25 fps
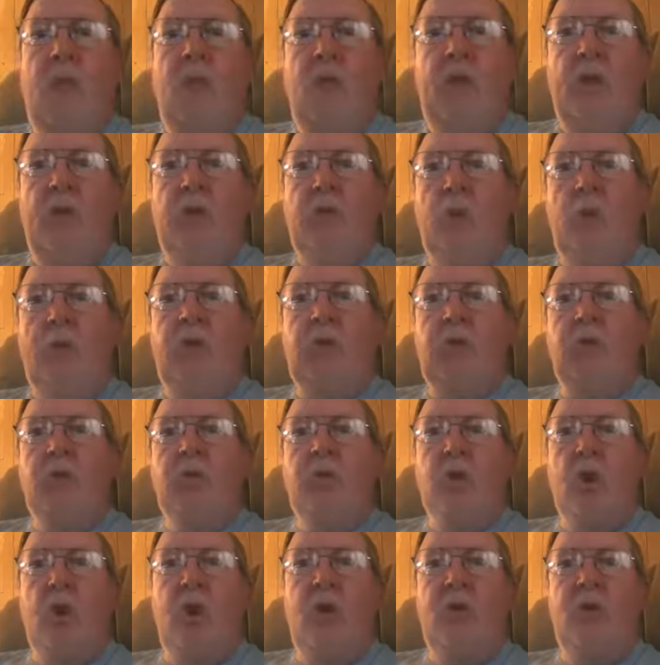That's what you
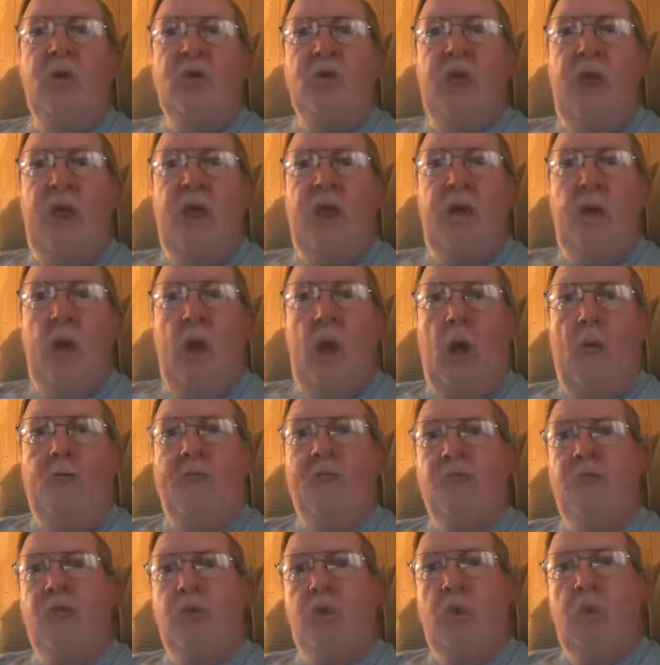should have said,
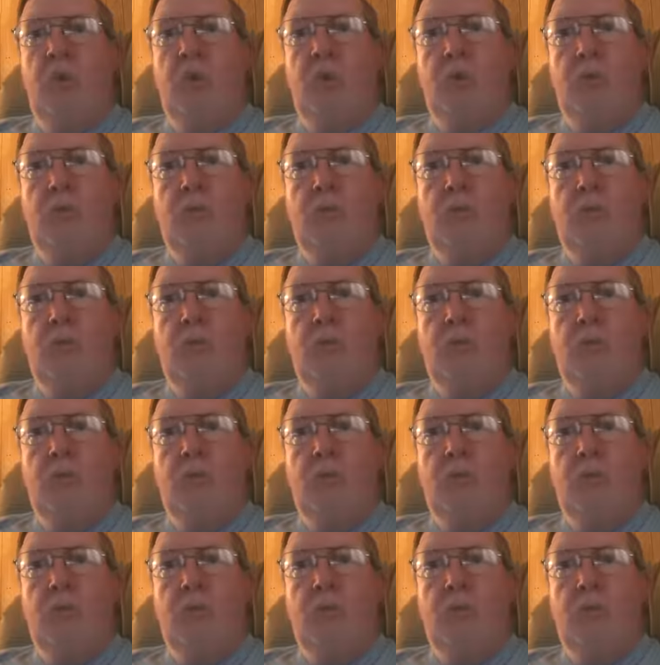officer.